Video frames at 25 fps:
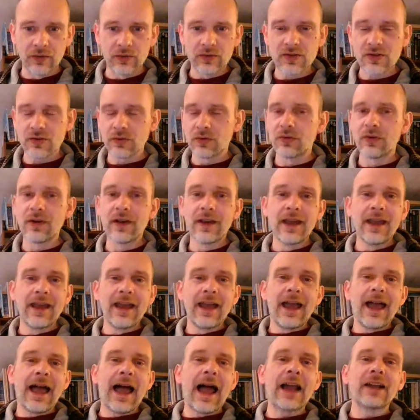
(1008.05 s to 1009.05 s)
So
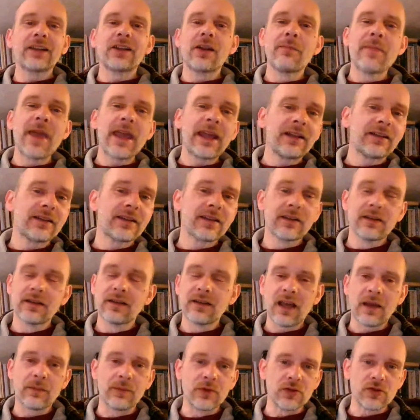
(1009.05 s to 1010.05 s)
I lament
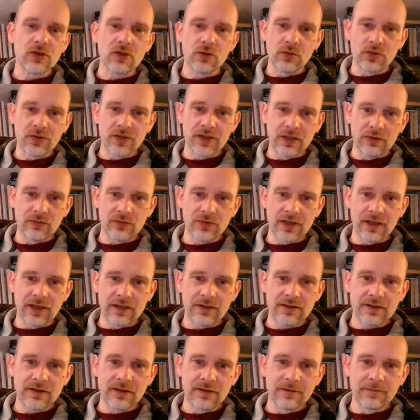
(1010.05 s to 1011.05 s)
about slow sales
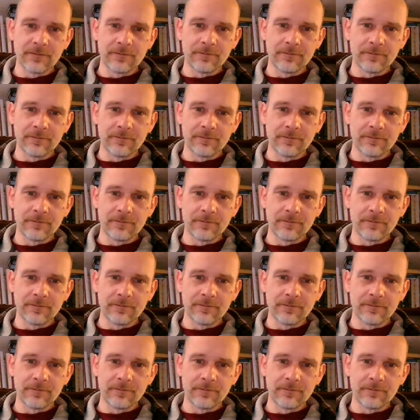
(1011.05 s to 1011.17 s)
days,